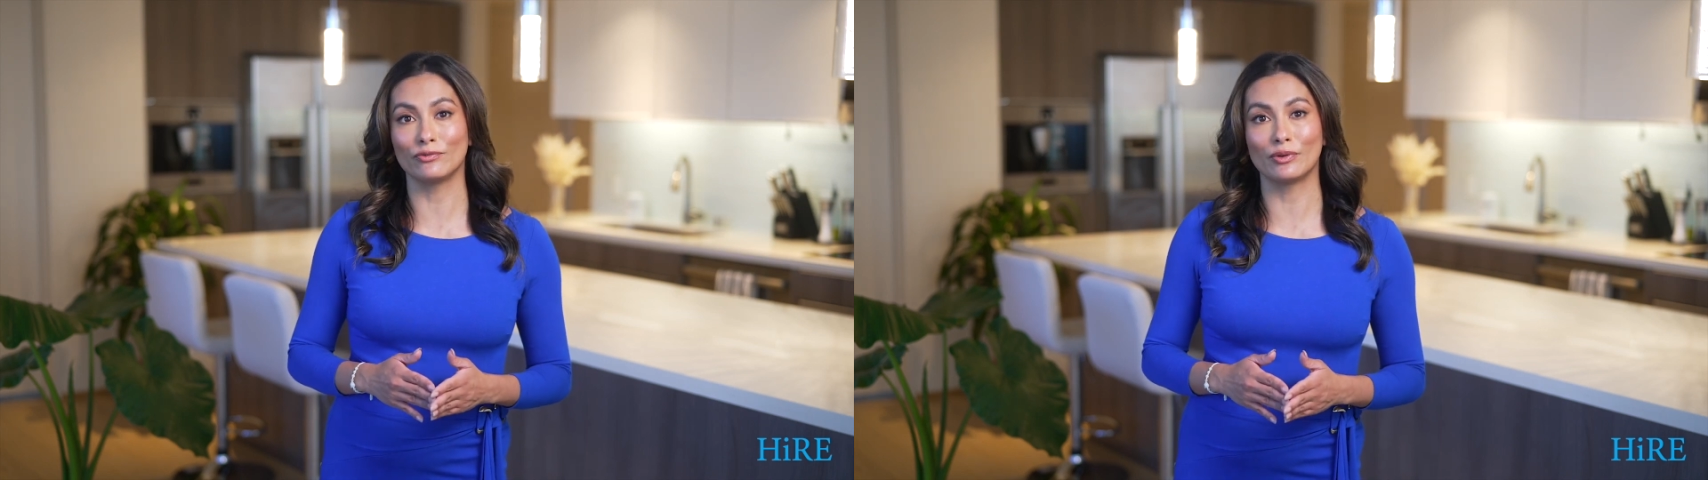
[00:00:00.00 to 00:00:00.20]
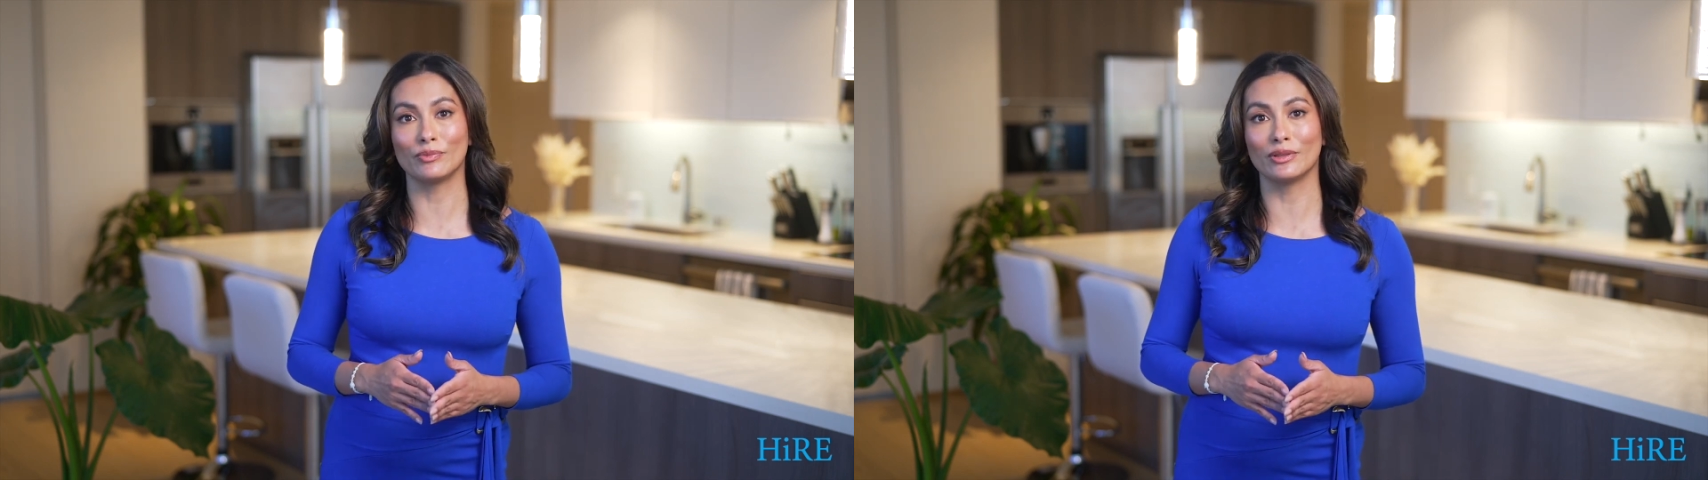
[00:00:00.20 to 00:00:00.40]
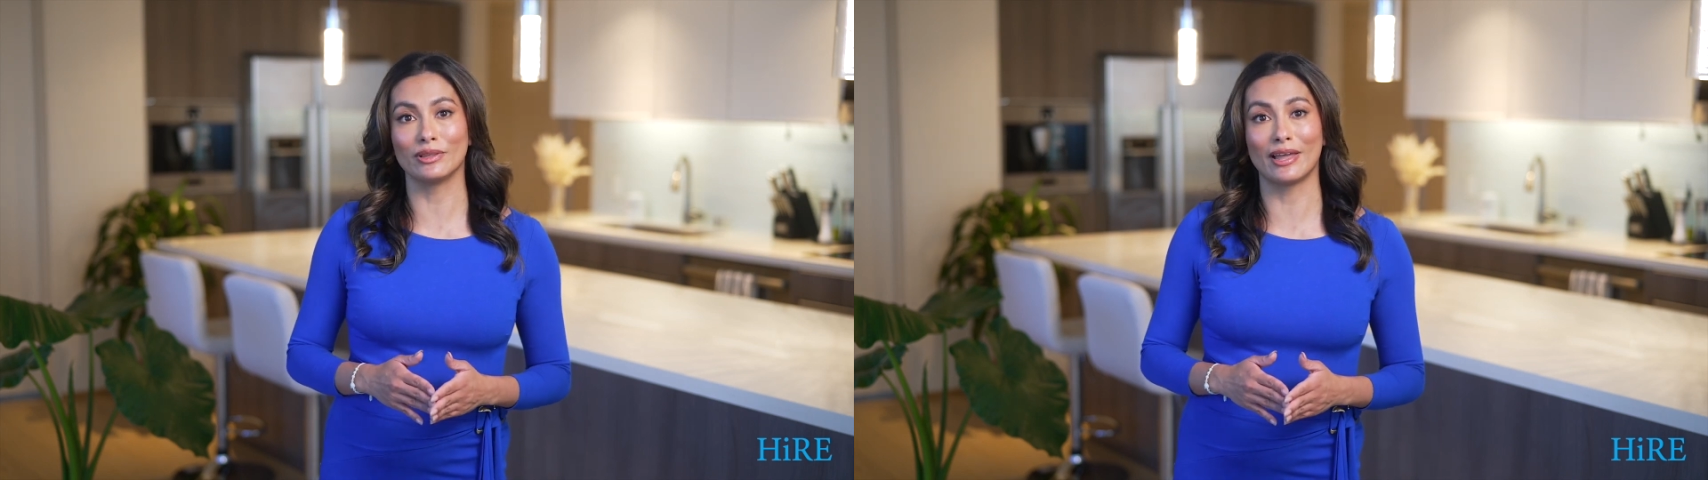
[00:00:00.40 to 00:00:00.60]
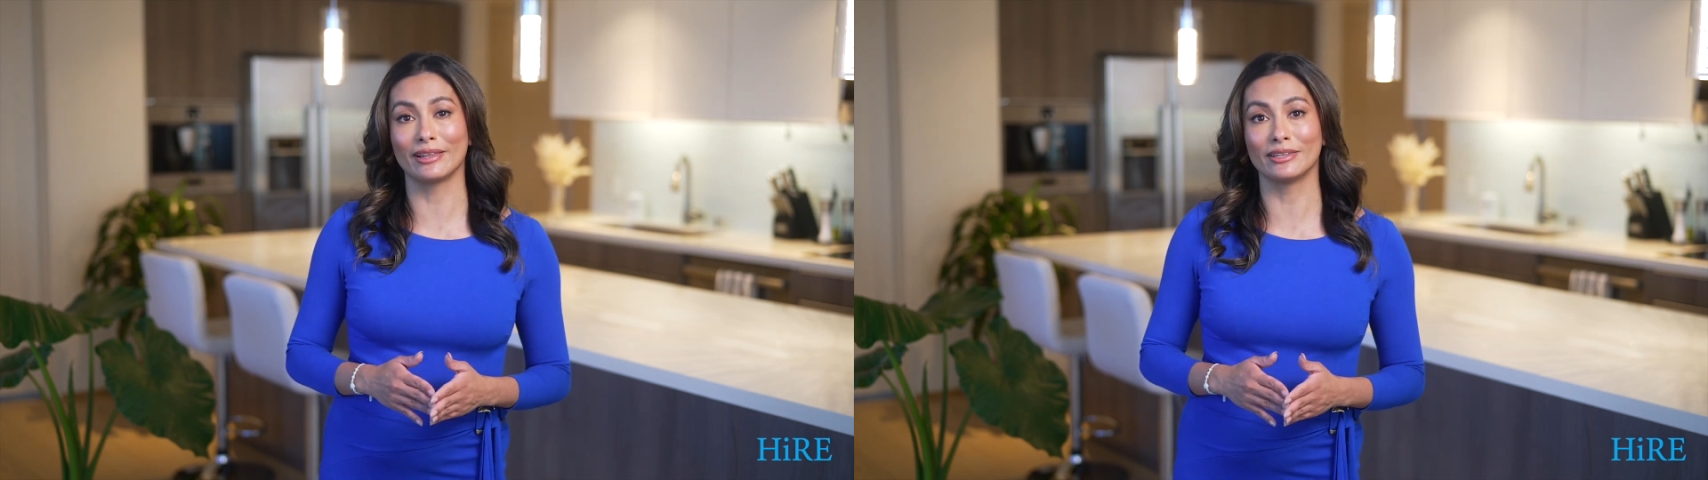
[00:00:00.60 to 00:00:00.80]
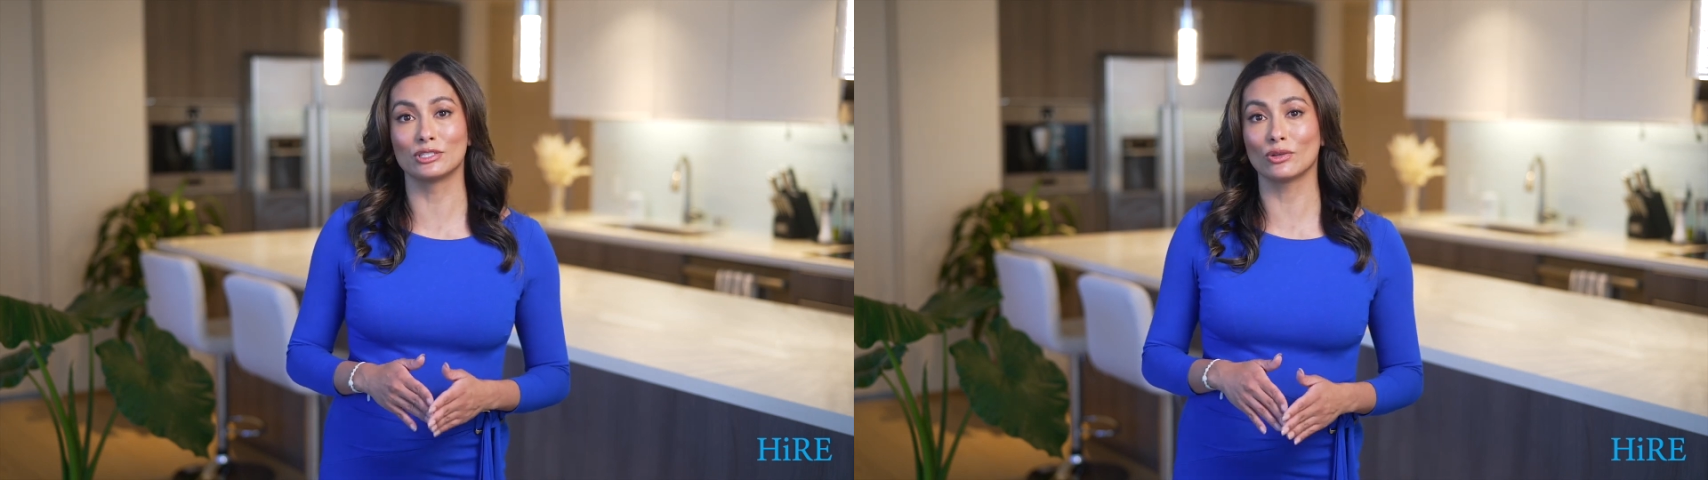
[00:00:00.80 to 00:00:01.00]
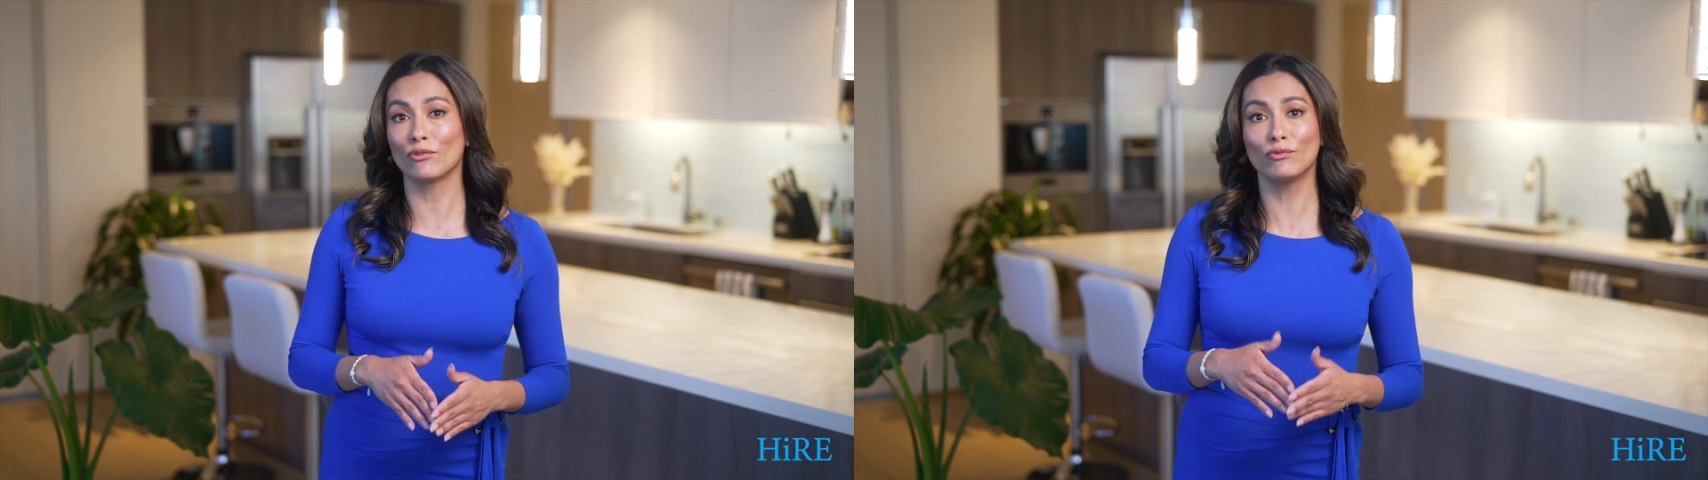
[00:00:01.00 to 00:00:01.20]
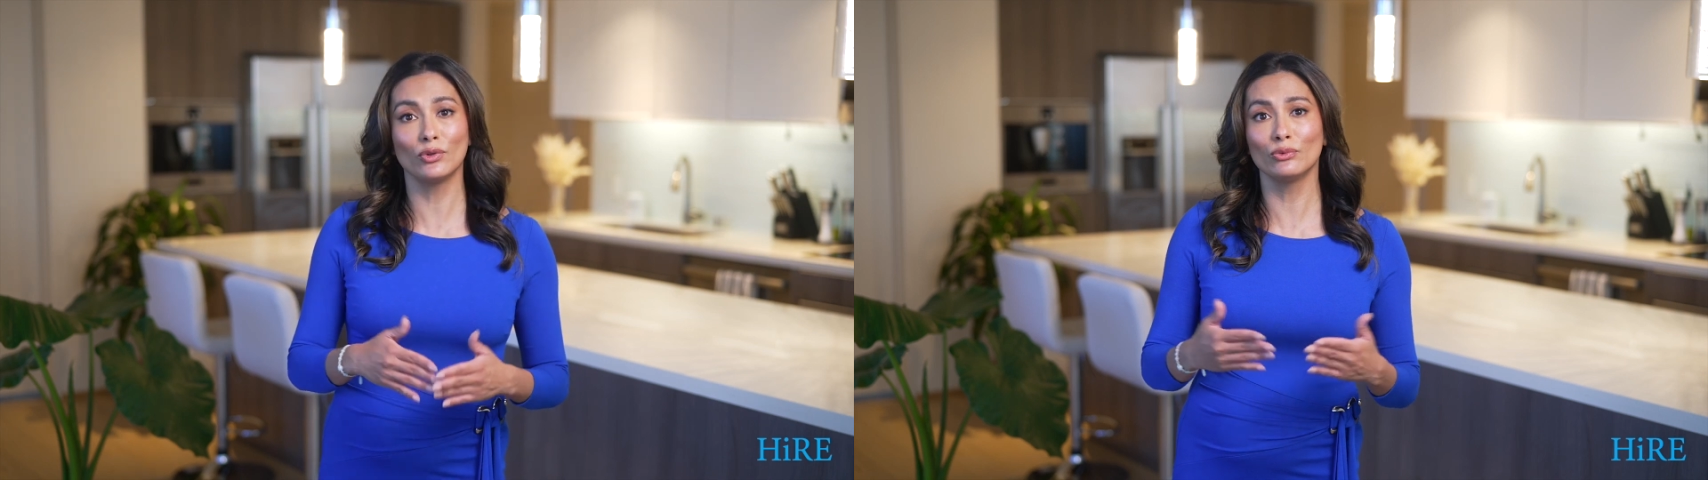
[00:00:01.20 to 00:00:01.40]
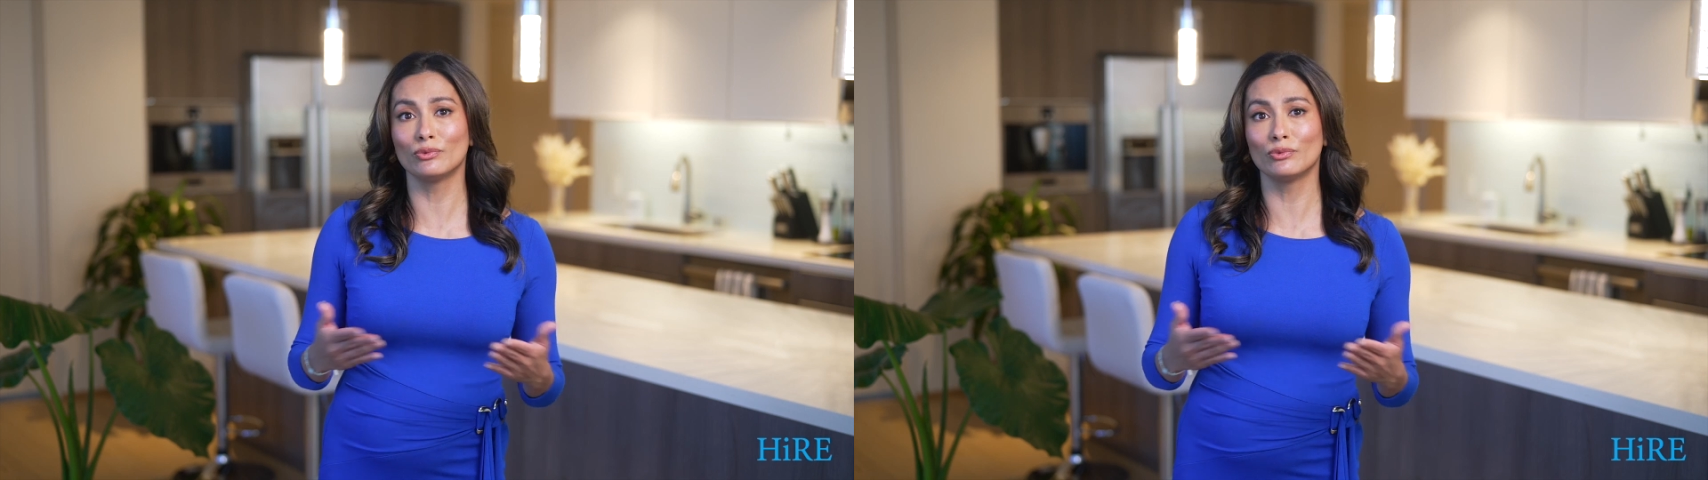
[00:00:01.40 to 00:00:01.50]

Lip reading: from the island's full